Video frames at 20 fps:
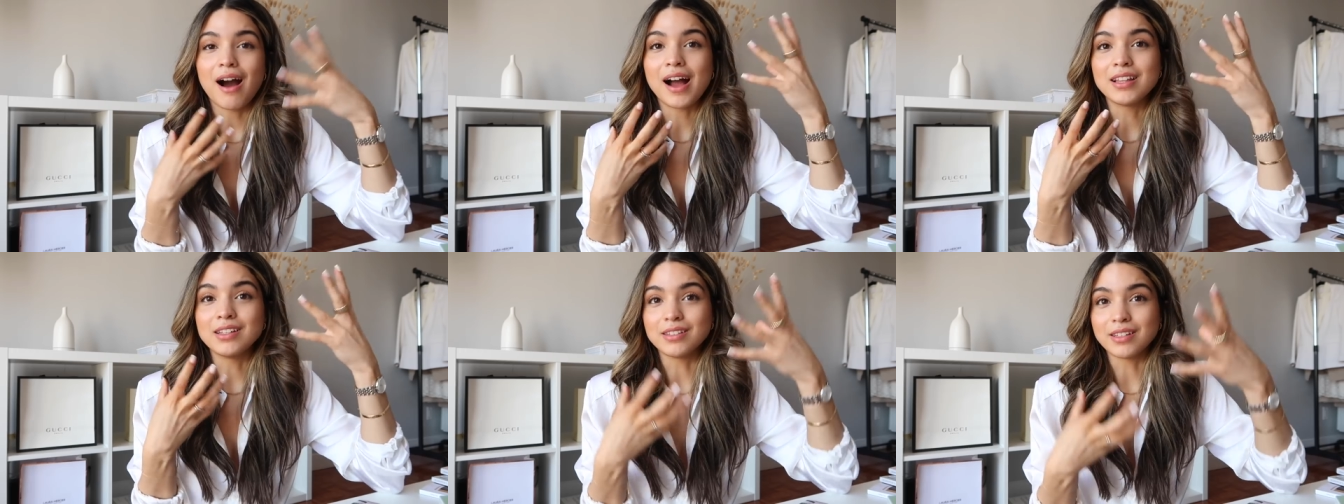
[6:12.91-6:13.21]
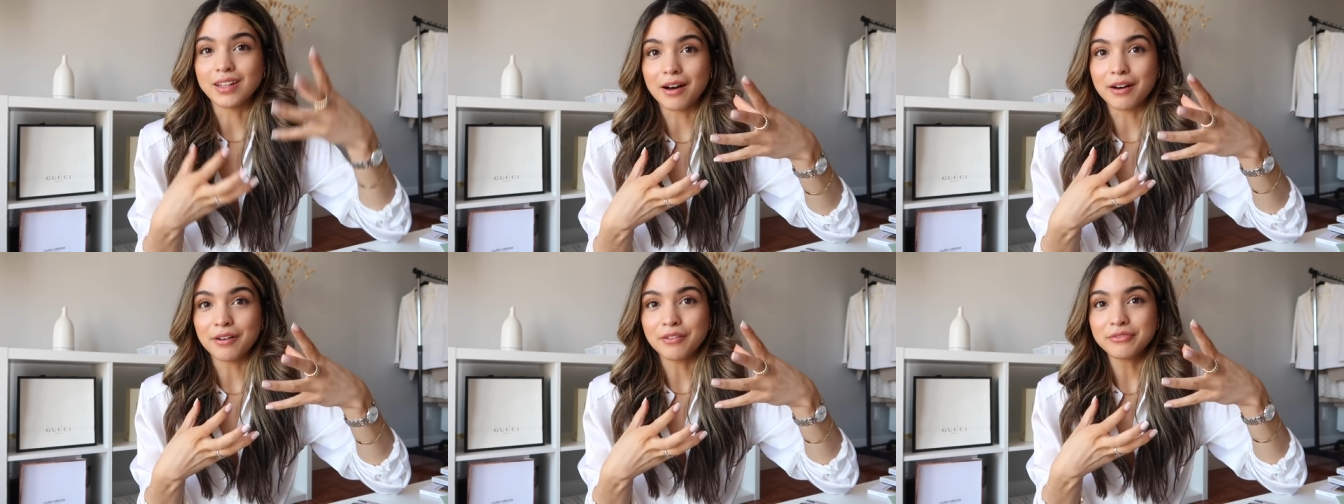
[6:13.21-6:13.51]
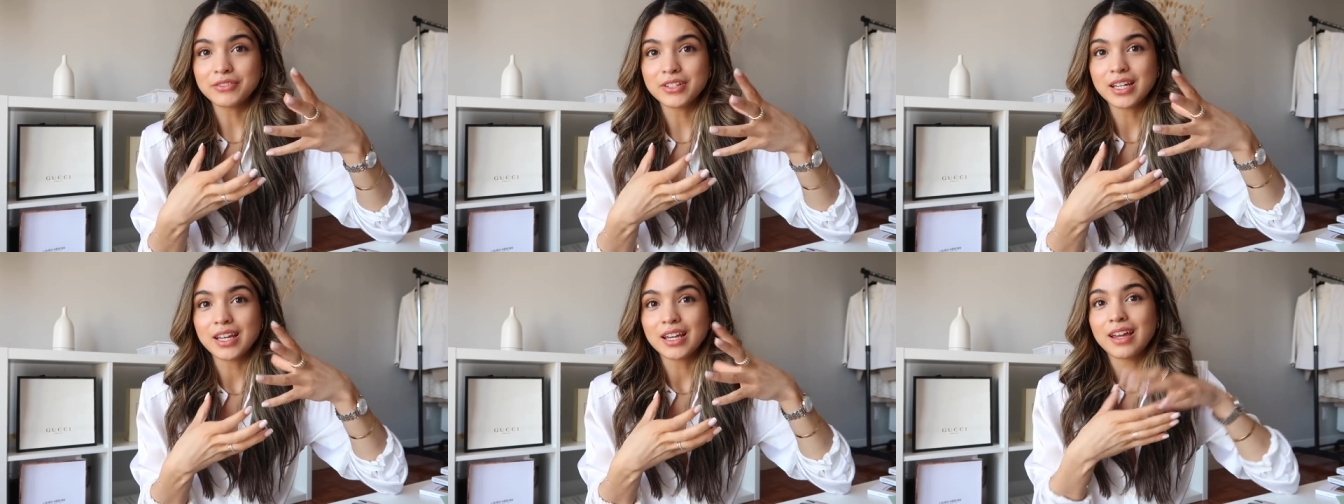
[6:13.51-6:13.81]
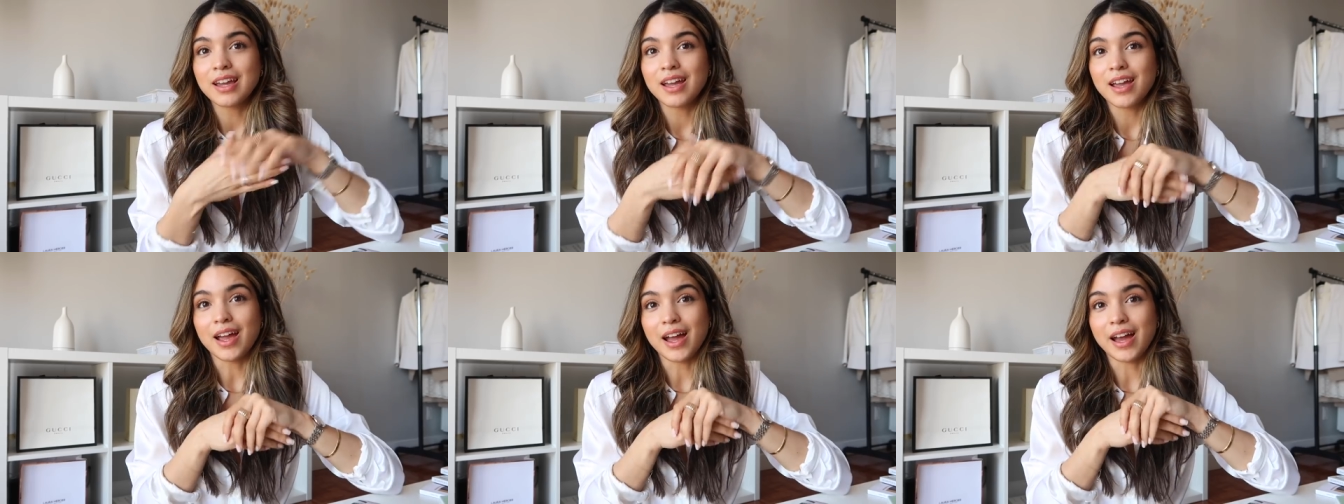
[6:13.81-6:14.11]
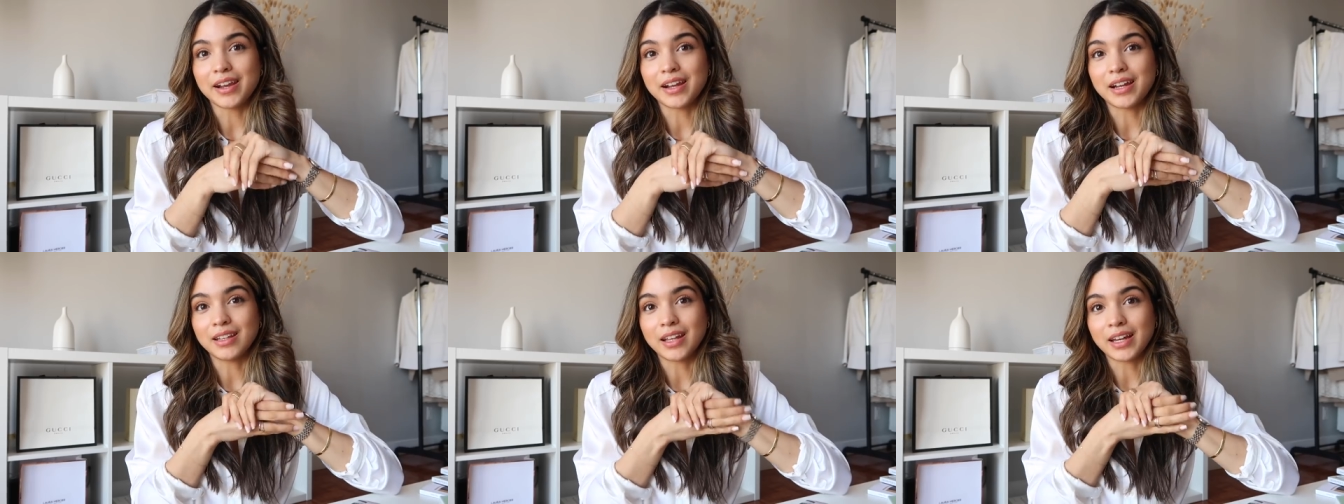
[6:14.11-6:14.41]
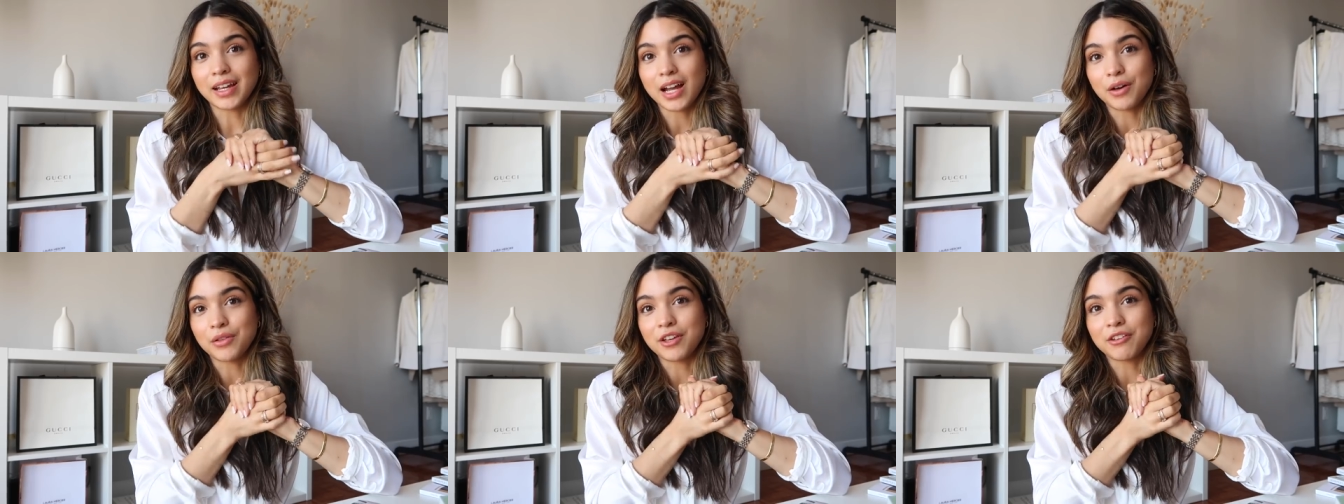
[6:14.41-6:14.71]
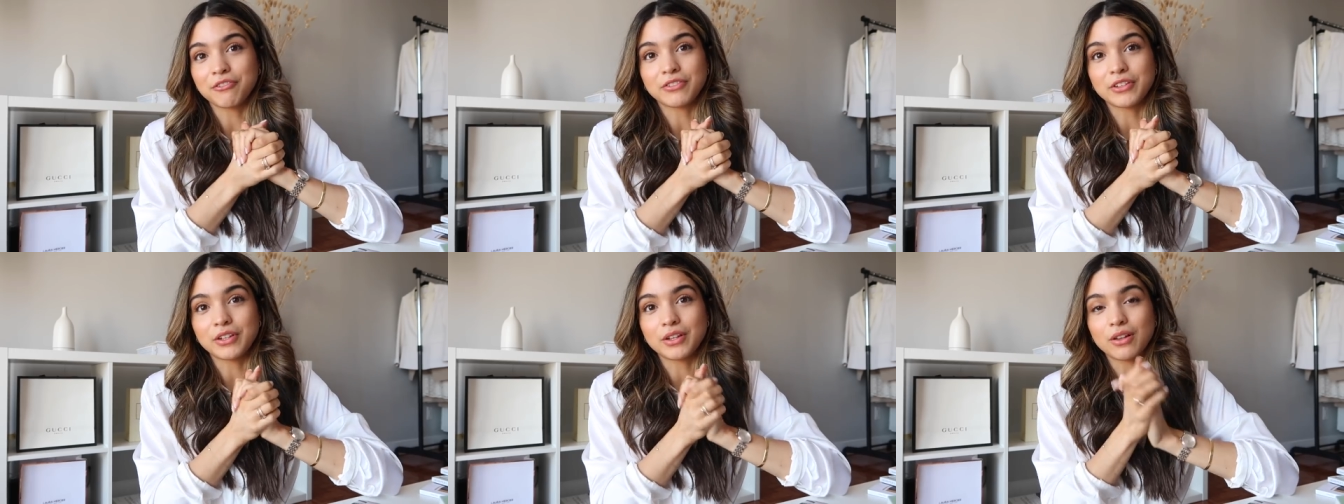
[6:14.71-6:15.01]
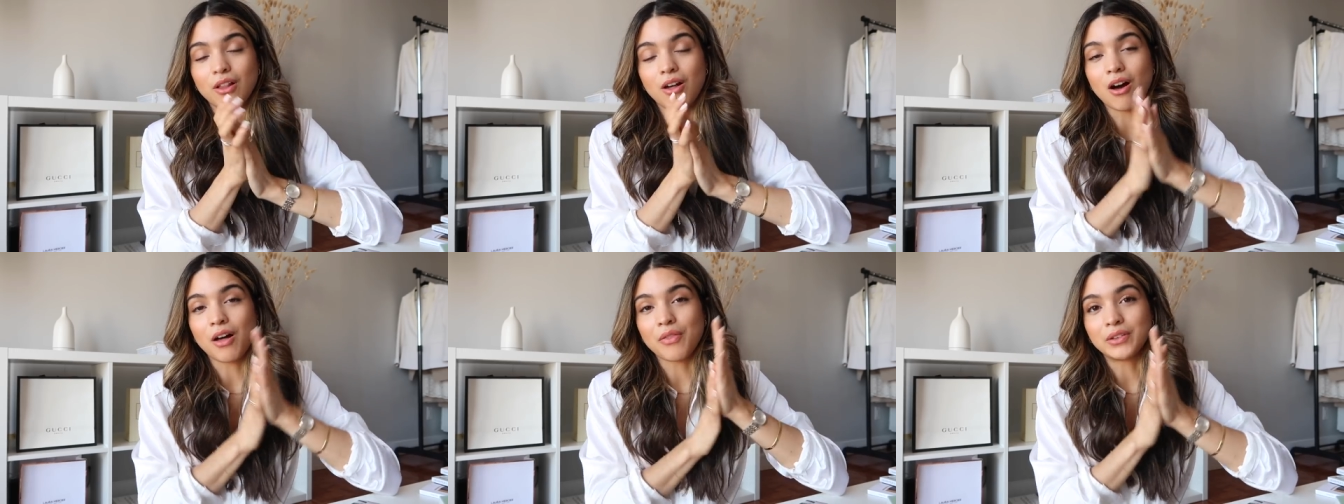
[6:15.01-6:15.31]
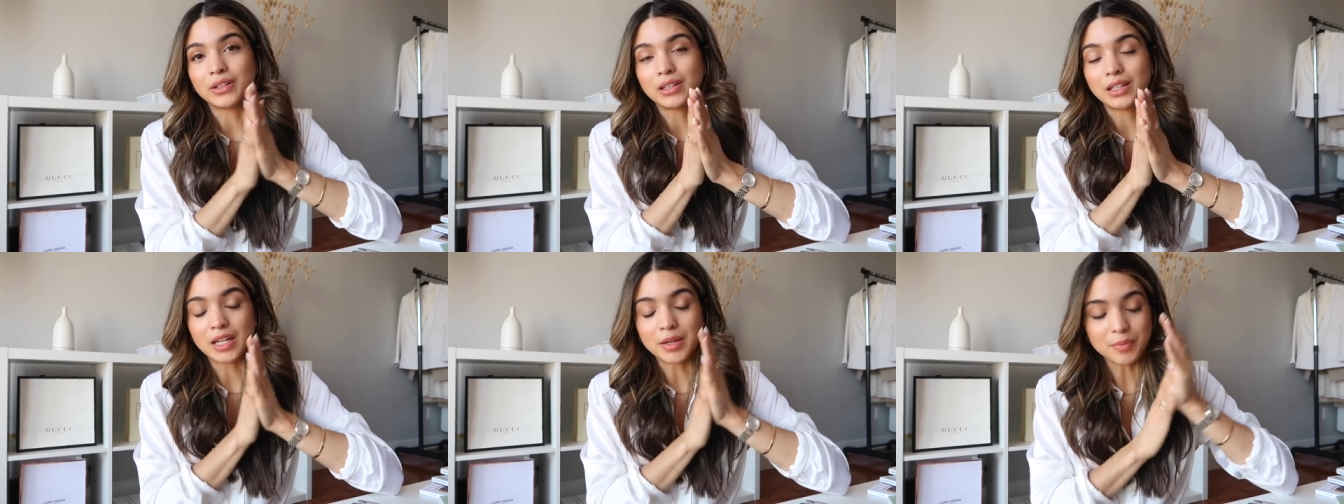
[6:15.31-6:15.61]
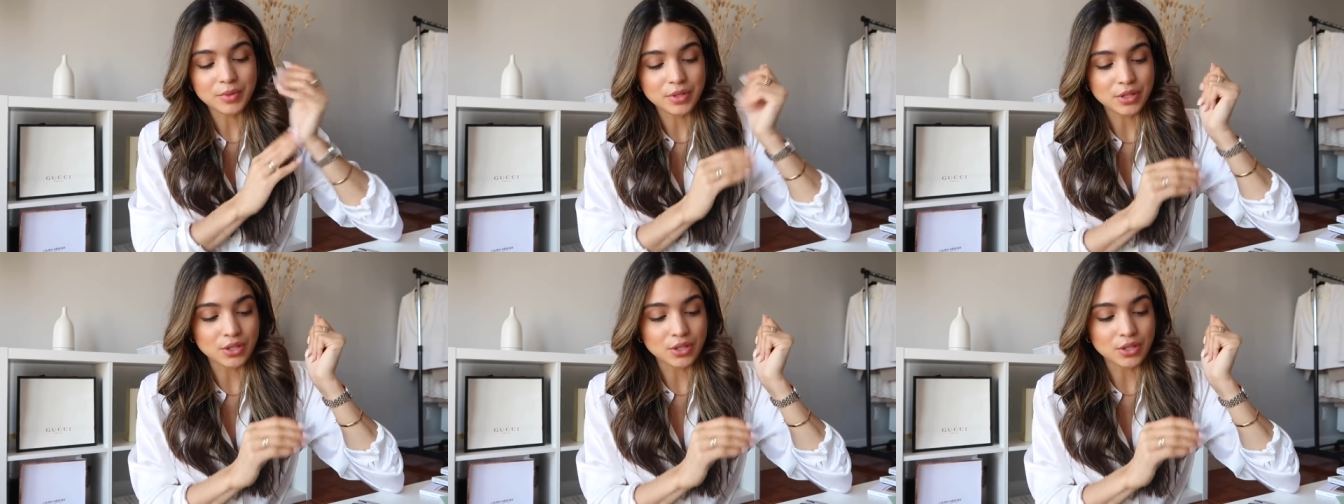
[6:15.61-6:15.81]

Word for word: I loved and I like how they feel on the lips.